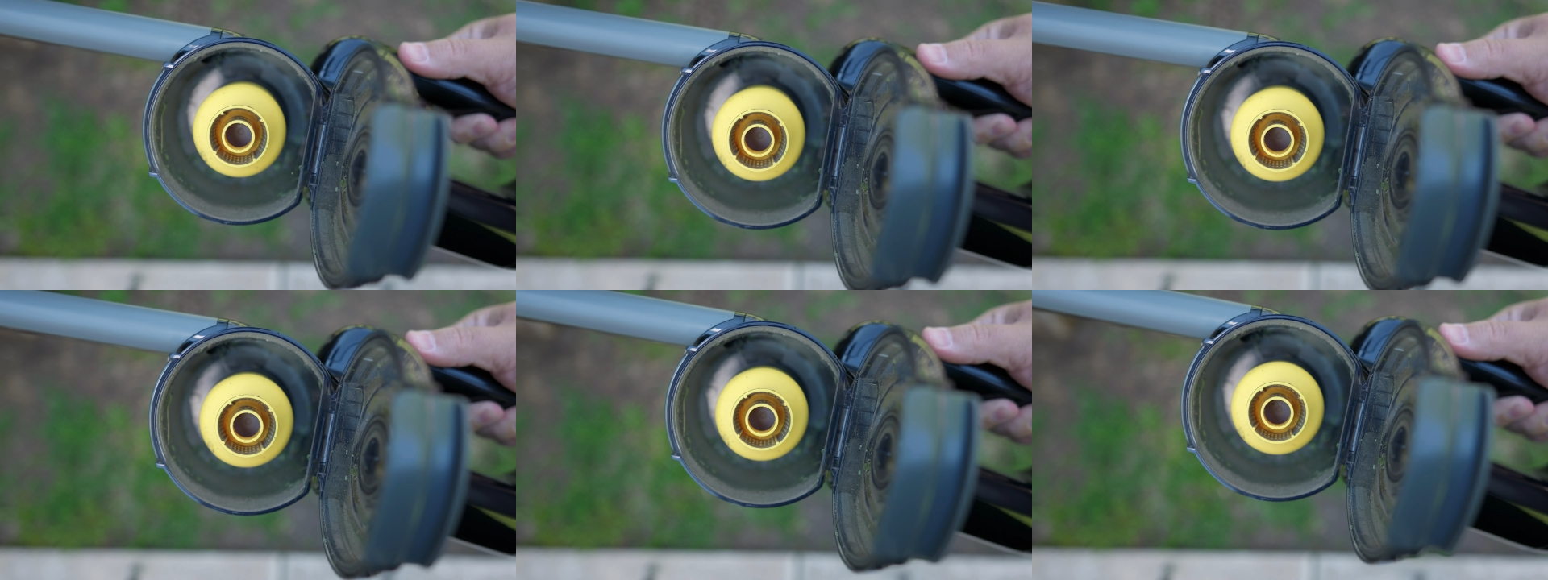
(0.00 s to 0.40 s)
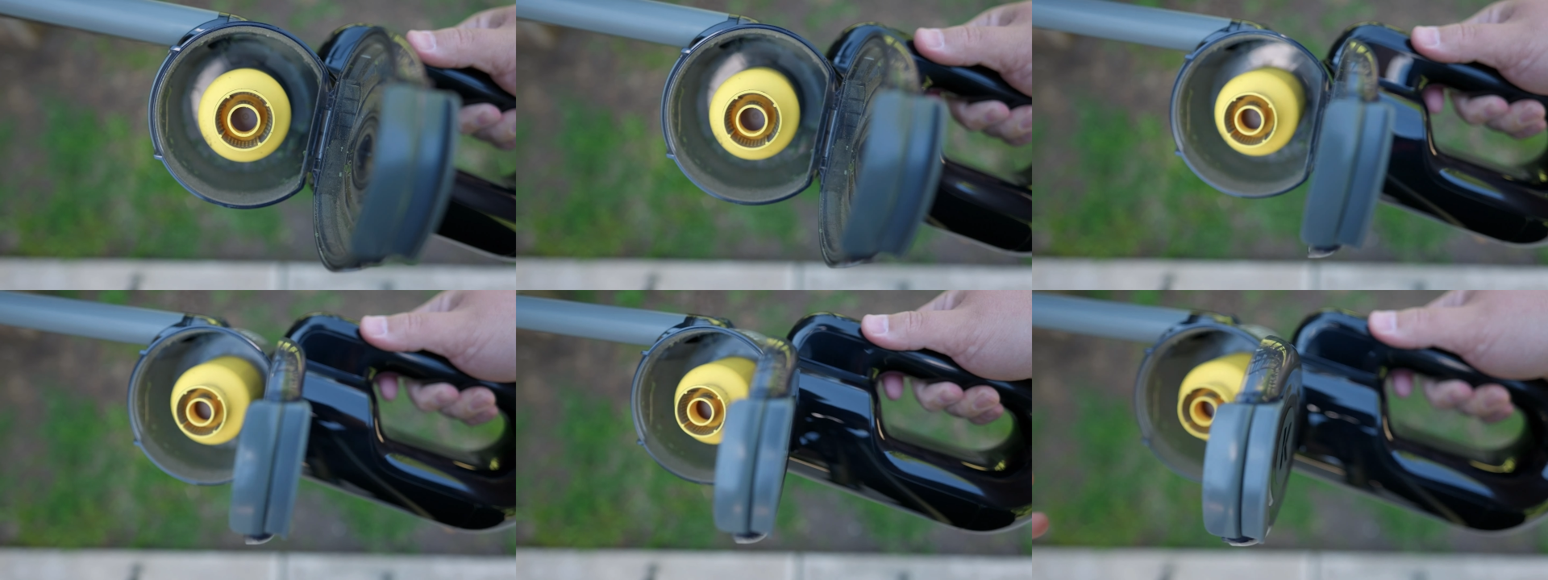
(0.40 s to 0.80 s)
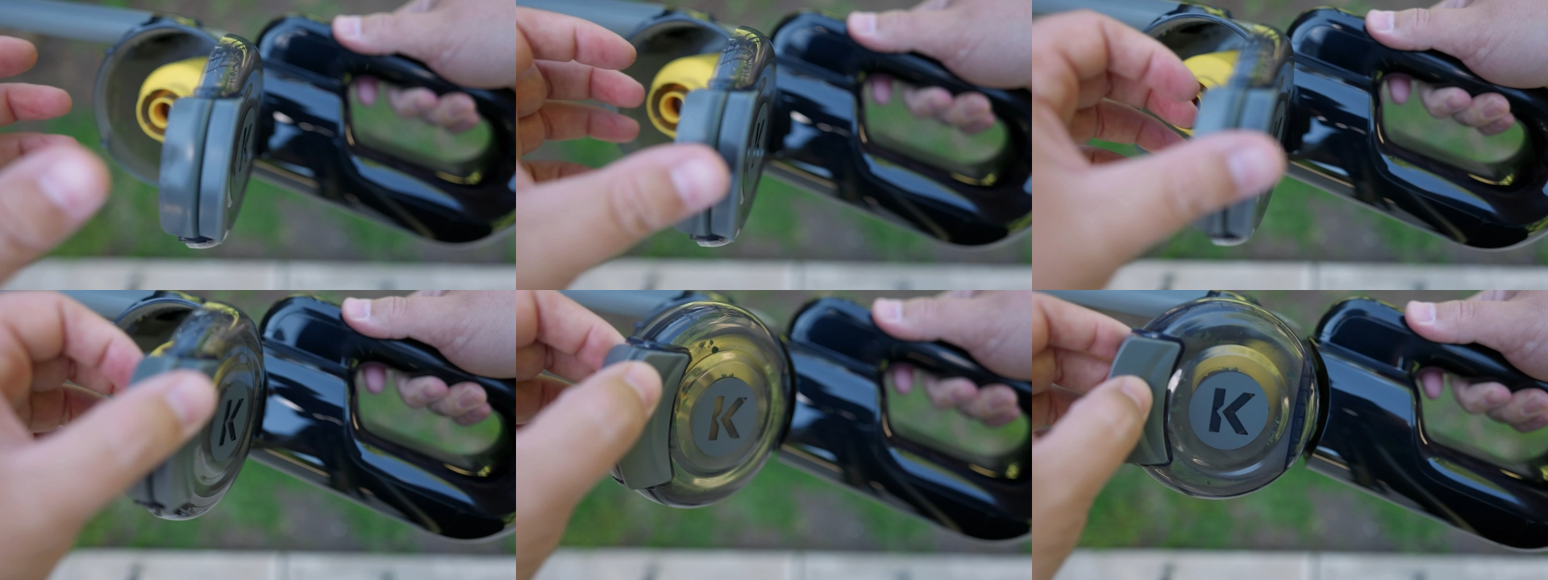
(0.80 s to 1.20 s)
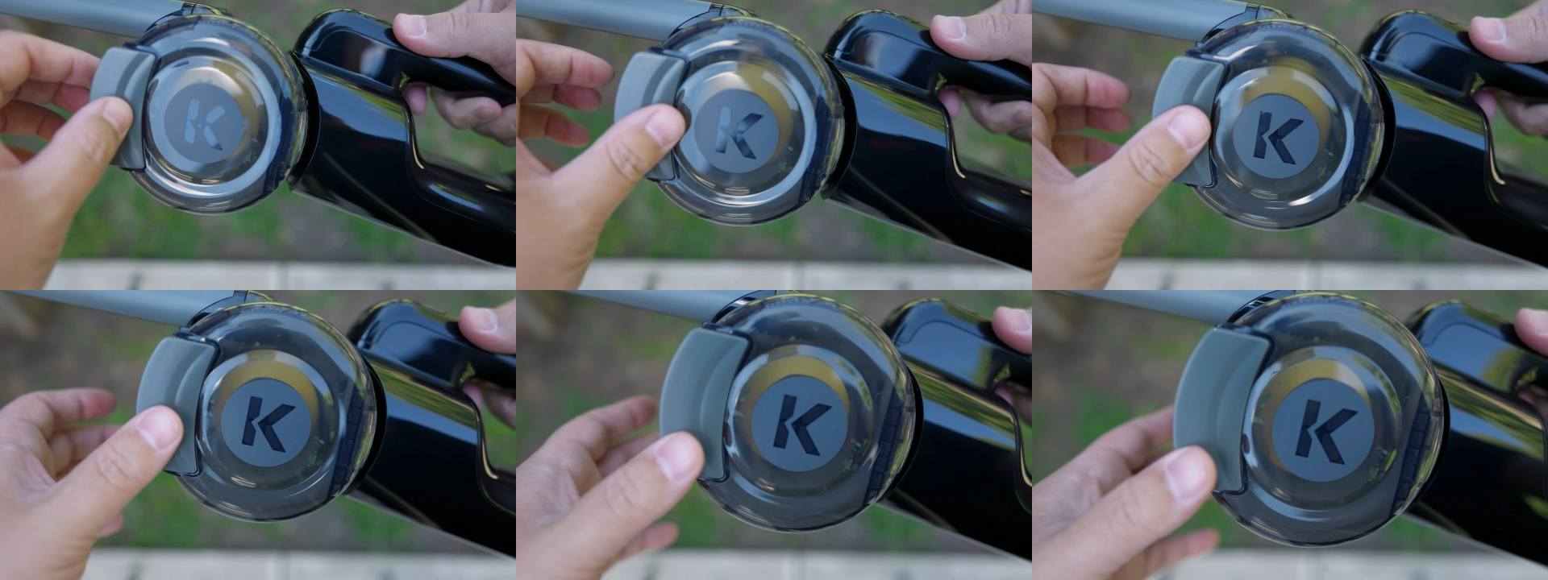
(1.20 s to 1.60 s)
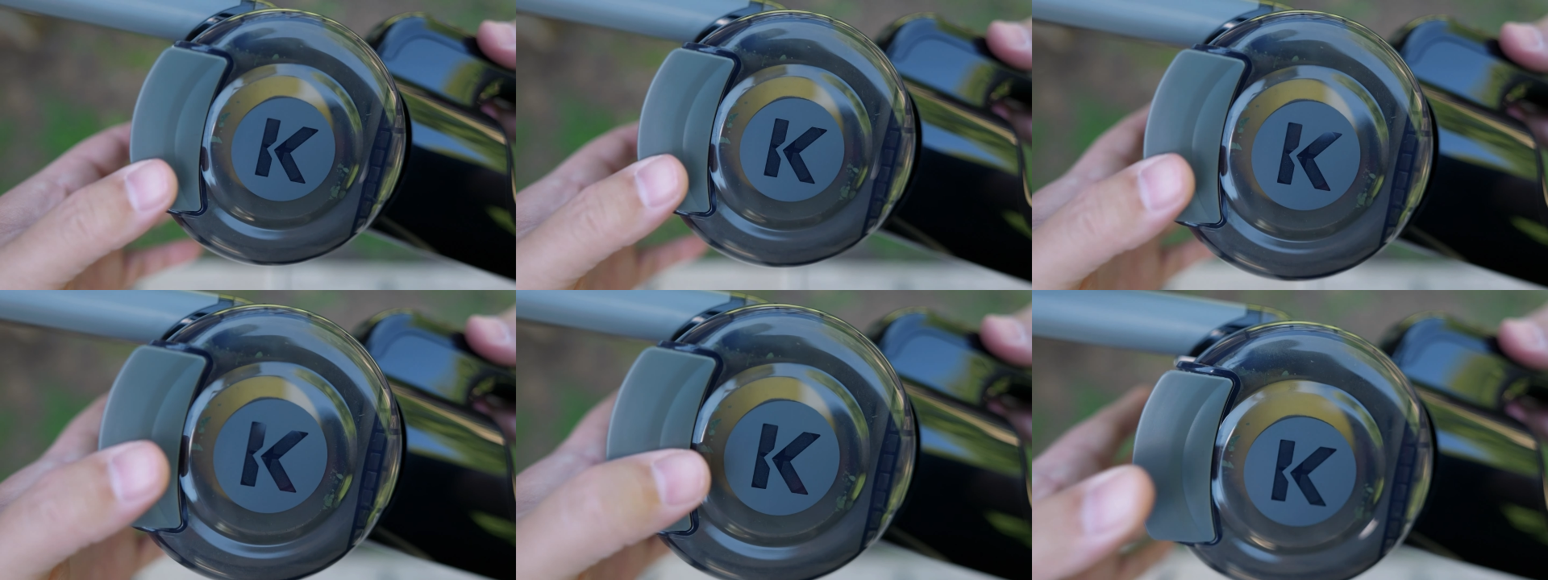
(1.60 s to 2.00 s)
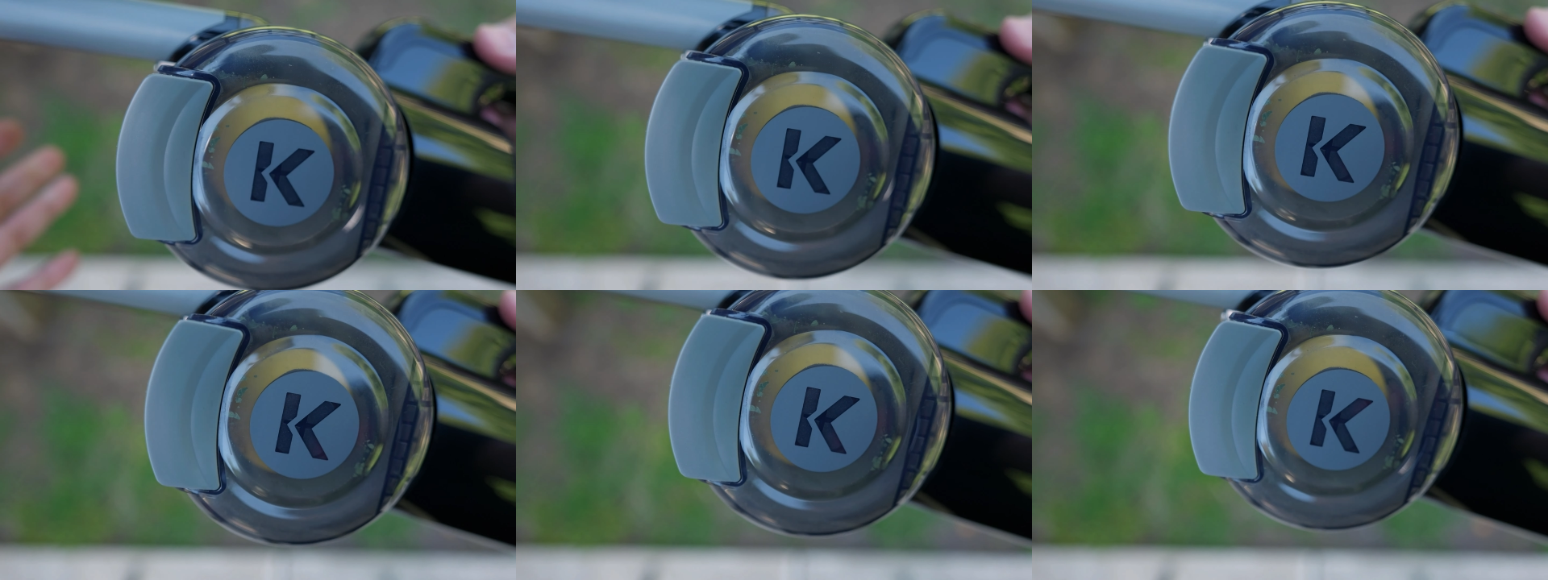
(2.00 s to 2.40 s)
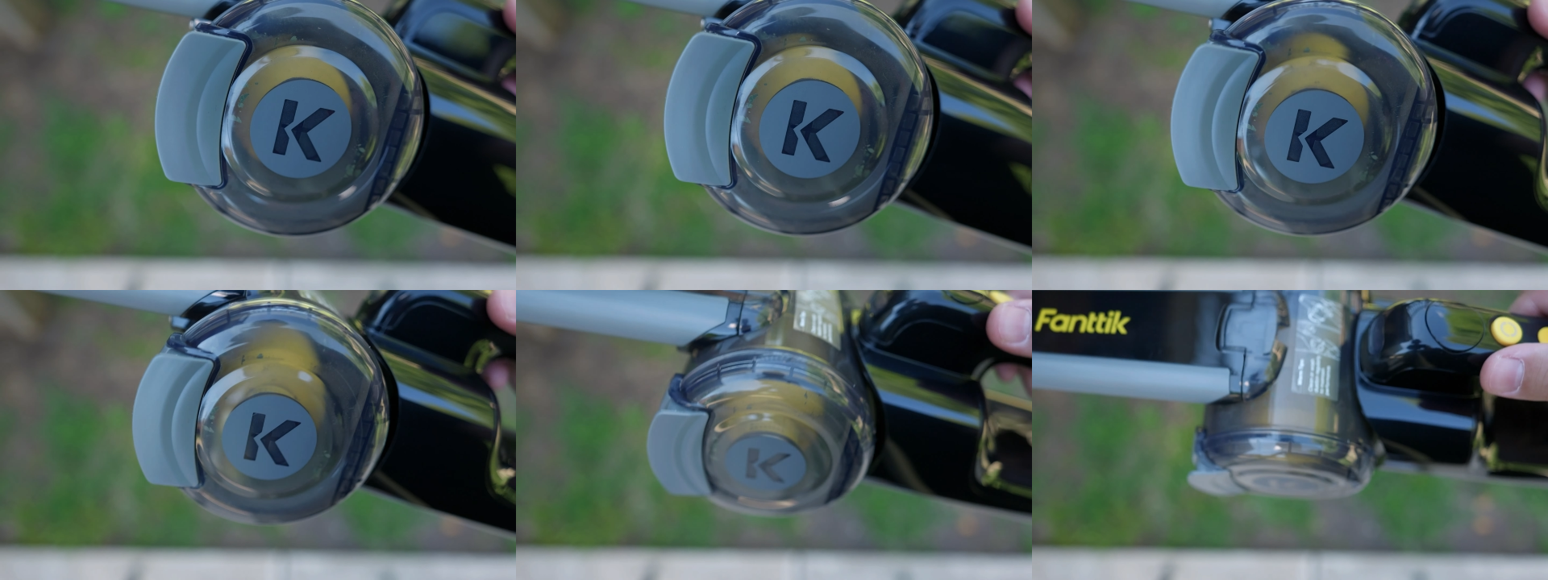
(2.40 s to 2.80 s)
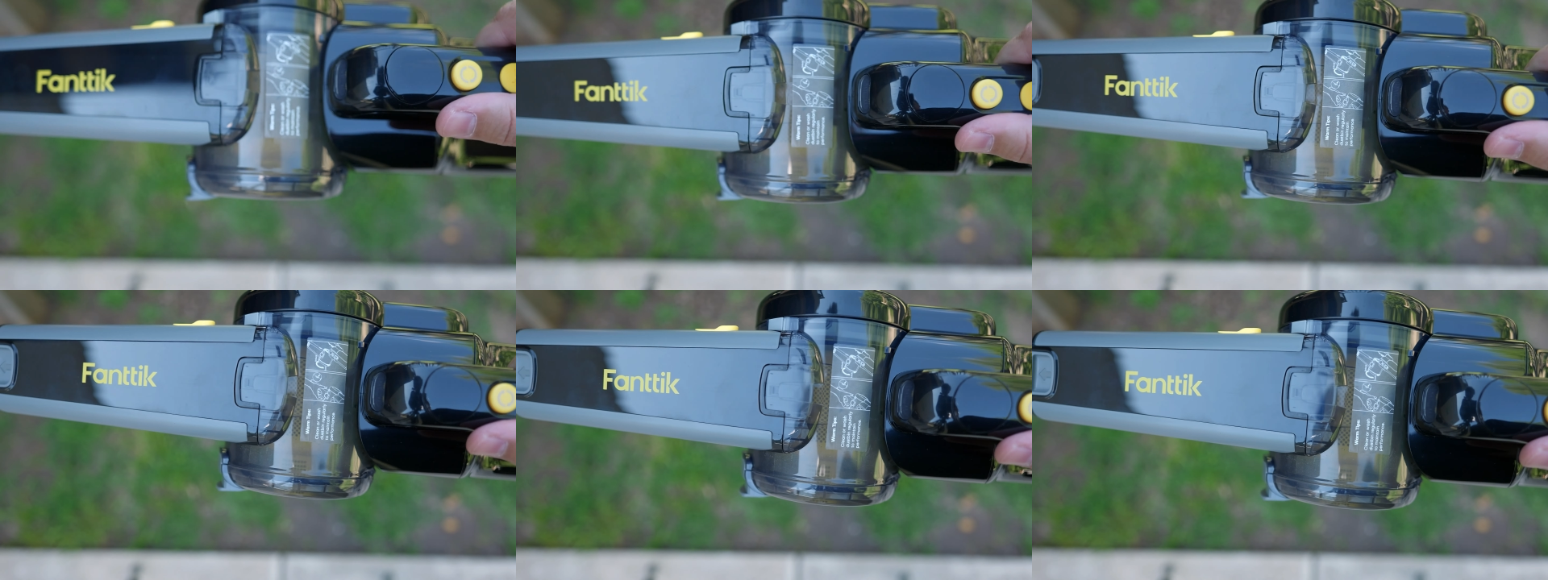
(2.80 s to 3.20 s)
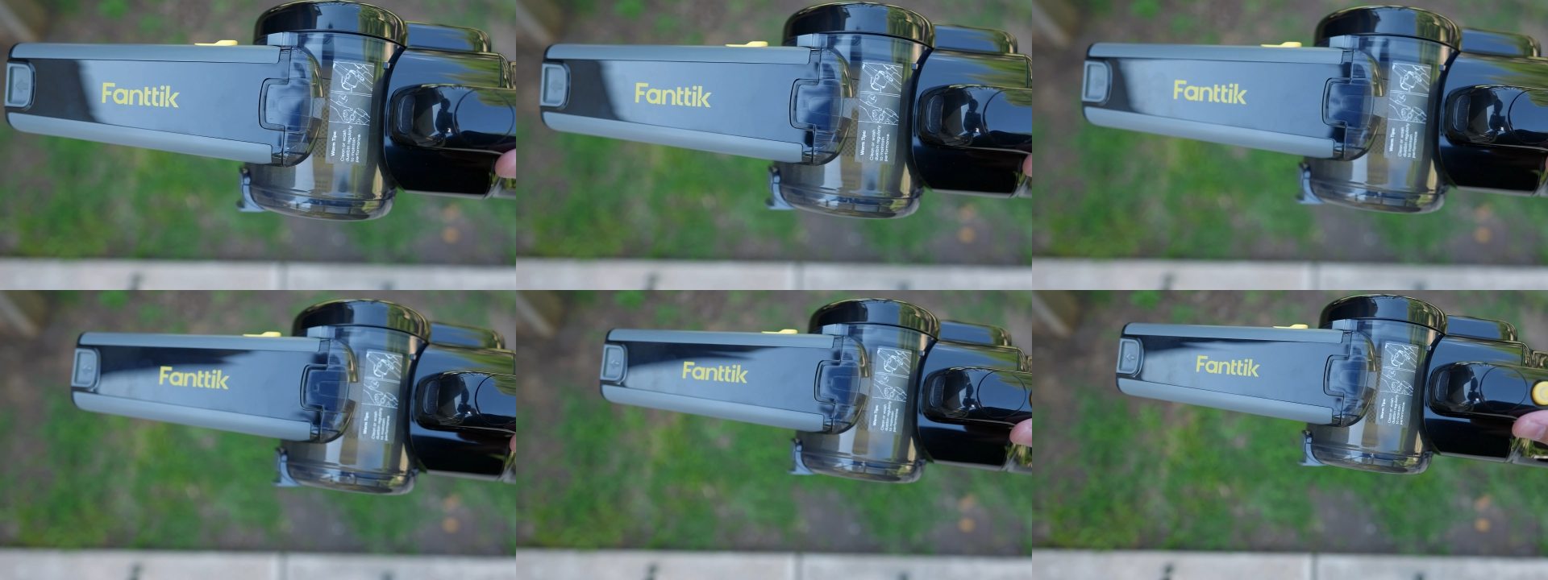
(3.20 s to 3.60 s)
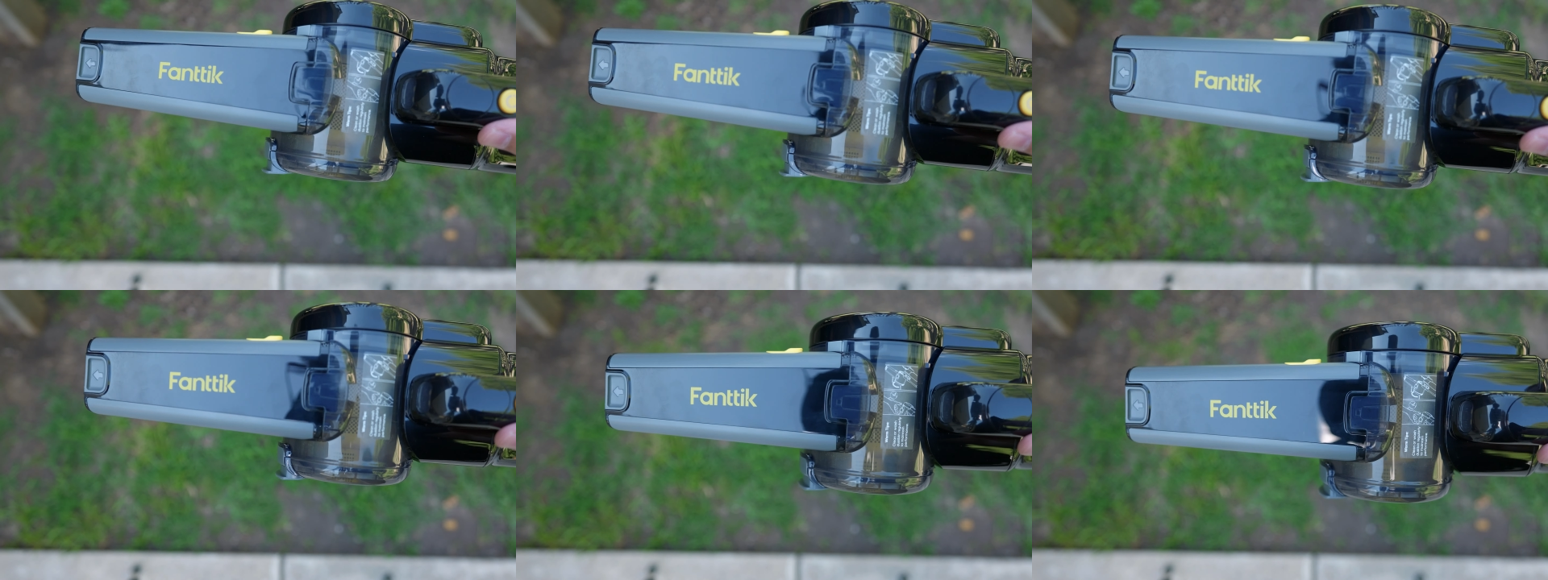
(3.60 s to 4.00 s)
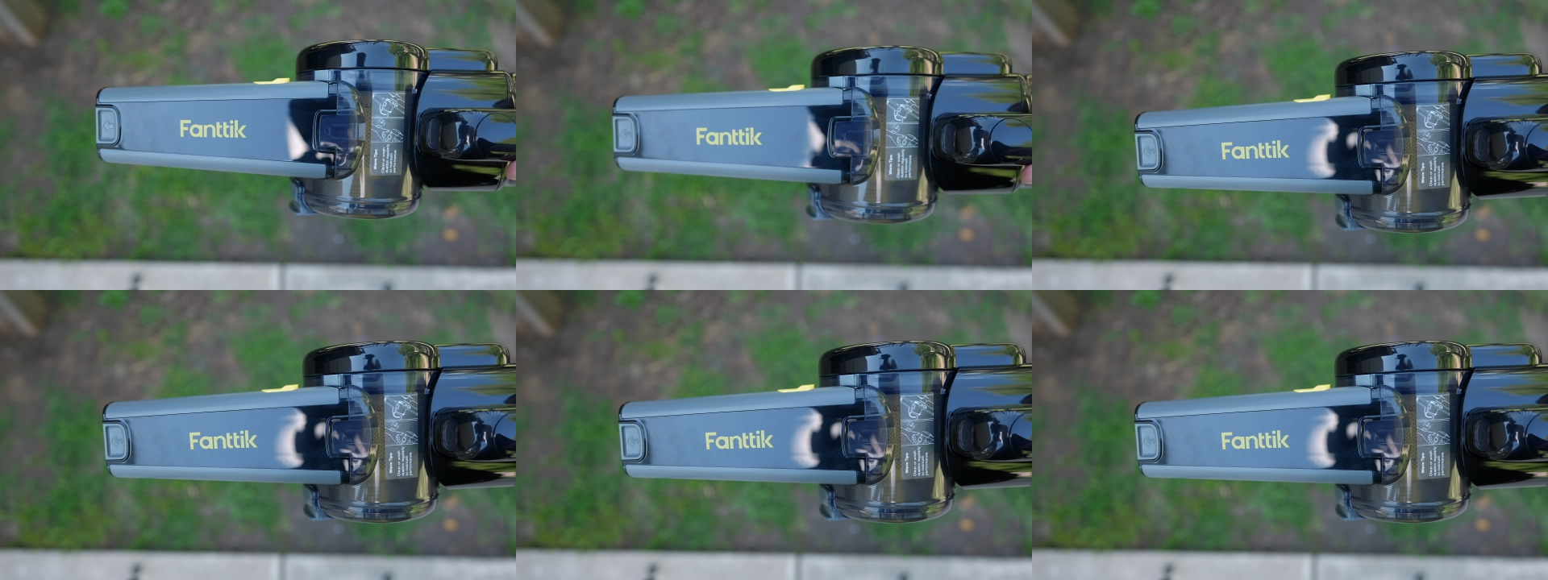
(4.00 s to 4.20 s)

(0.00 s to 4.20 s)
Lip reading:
Nobody's mouth can be seen.